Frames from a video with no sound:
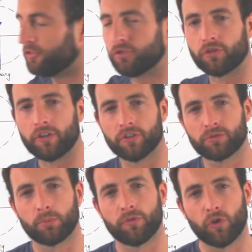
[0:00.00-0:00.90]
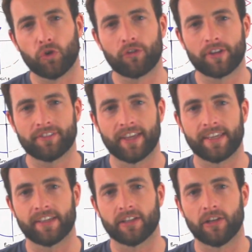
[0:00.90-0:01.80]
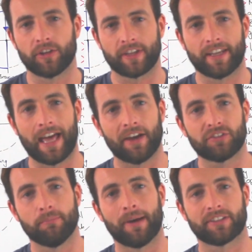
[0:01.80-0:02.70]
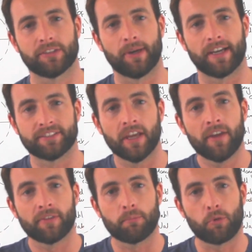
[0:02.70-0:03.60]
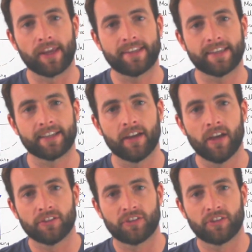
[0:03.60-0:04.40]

tutorials we've already taken a look at how to maximise the braking,